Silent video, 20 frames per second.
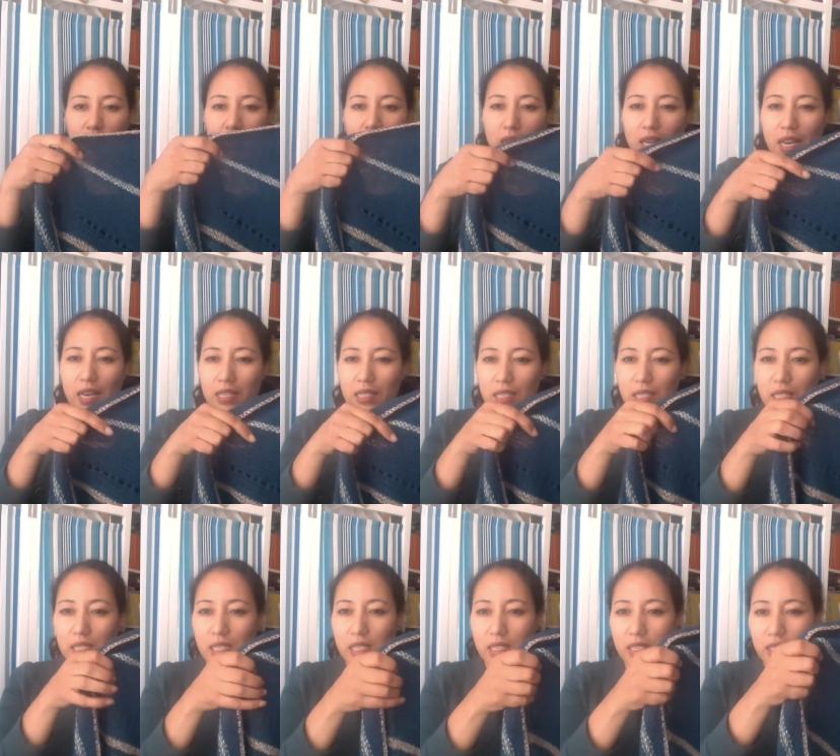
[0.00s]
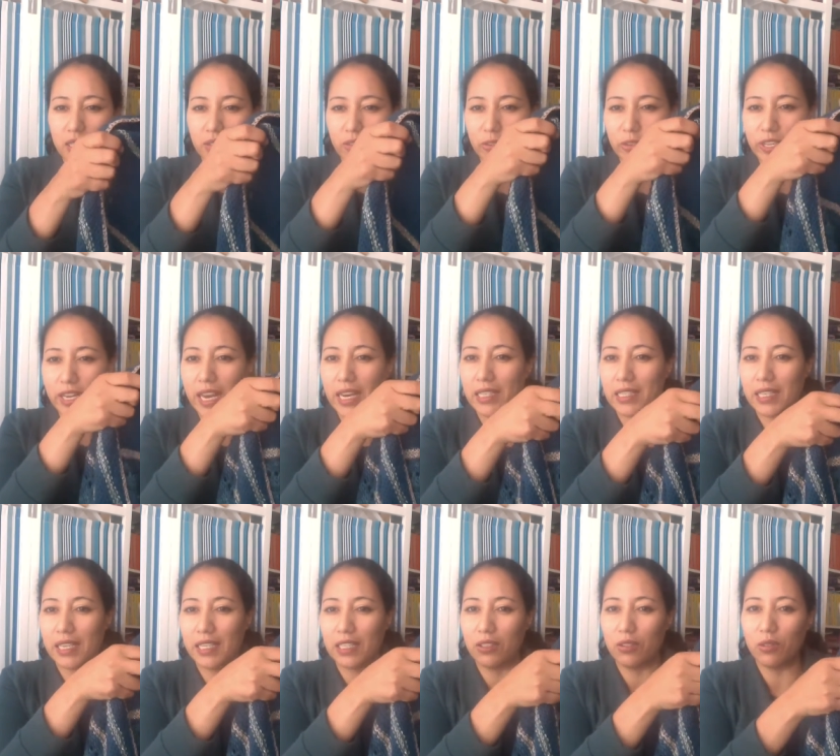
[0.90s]
the lighting is
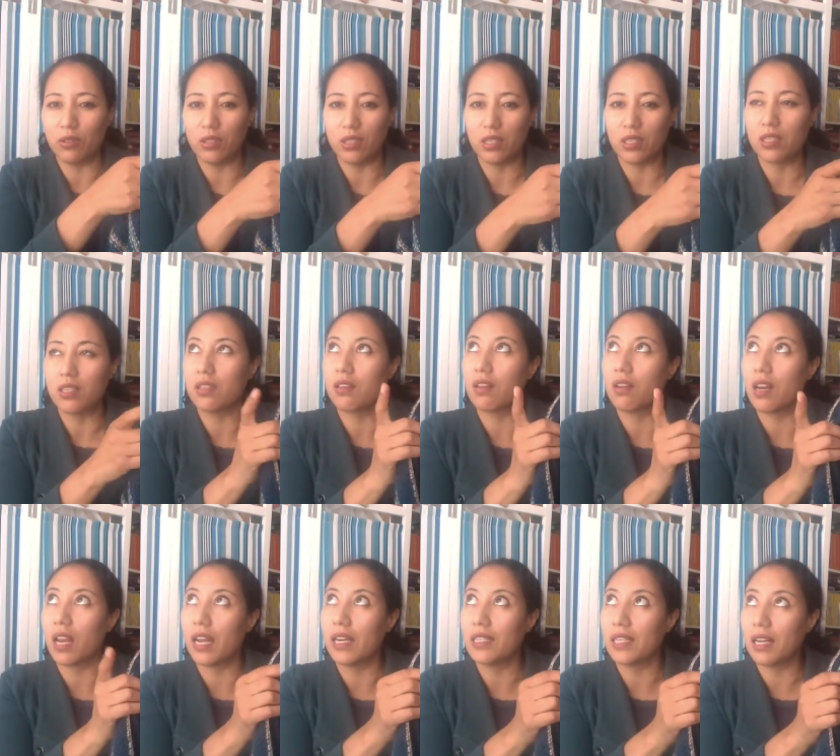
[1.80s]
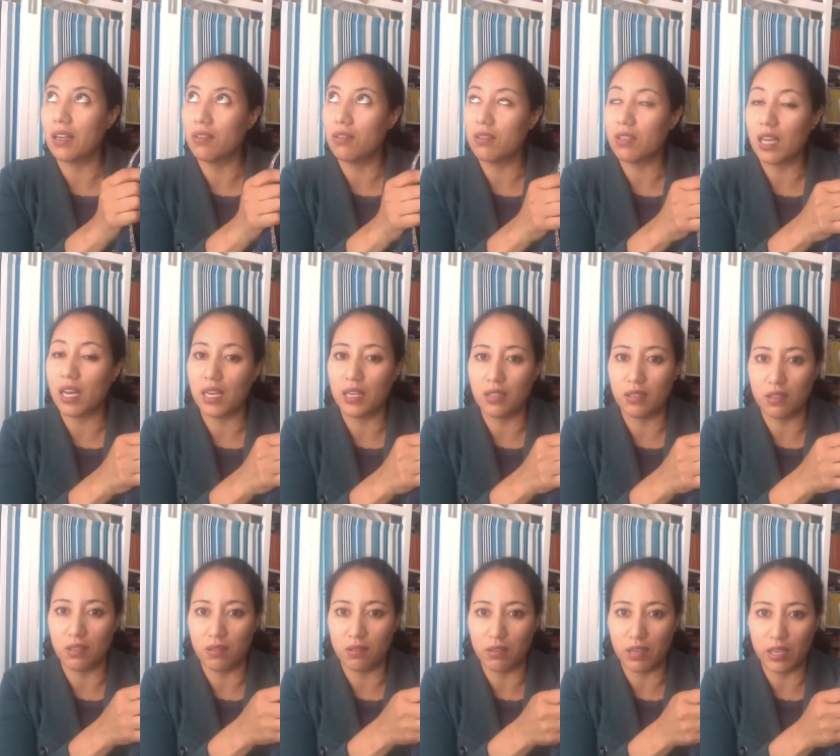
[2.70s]
reacting to the sunlight outside,
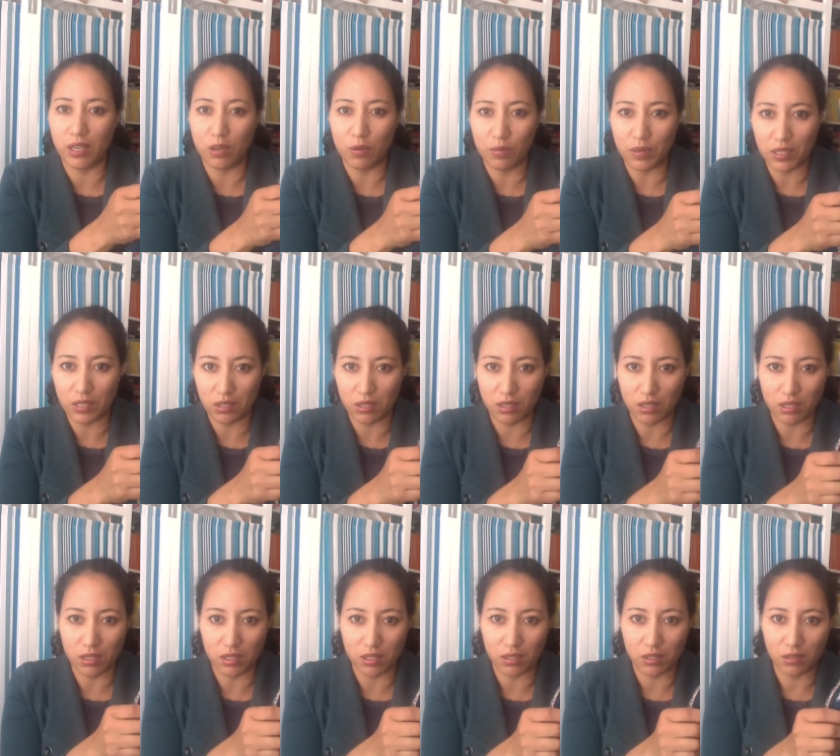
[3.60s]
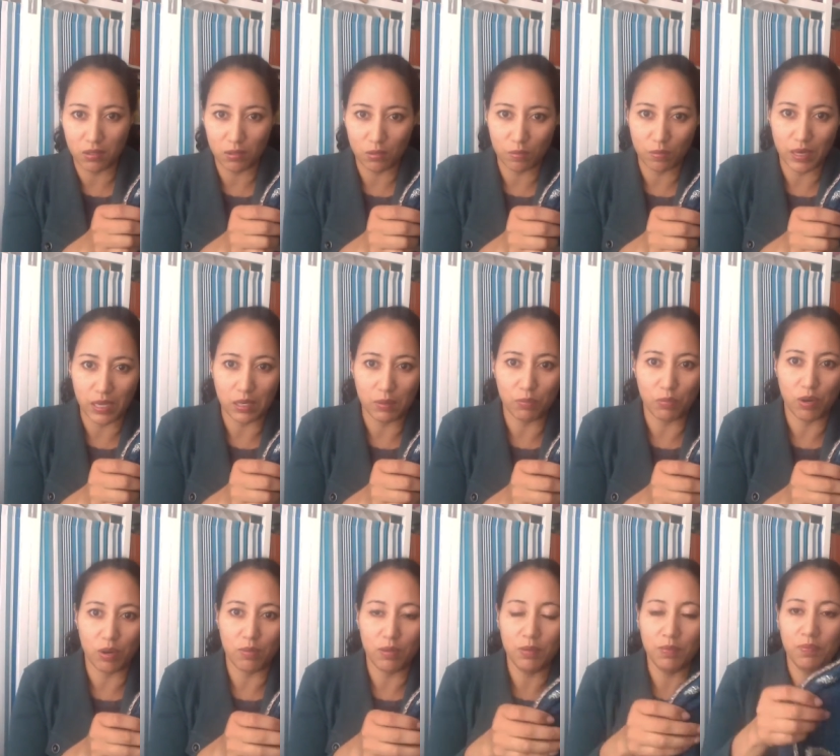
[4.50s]
so I hope that's not too big a
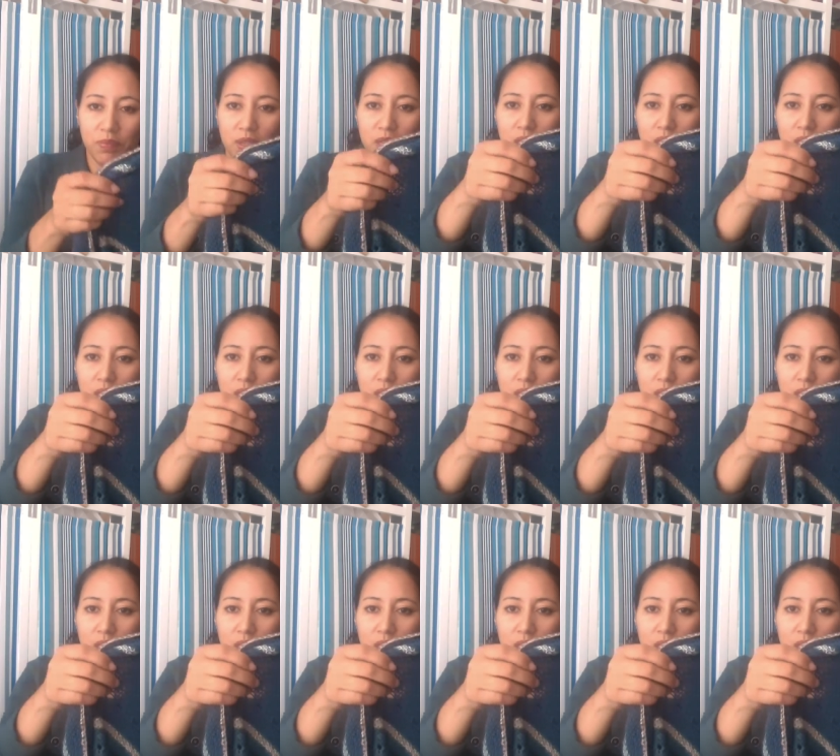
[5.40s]
problem.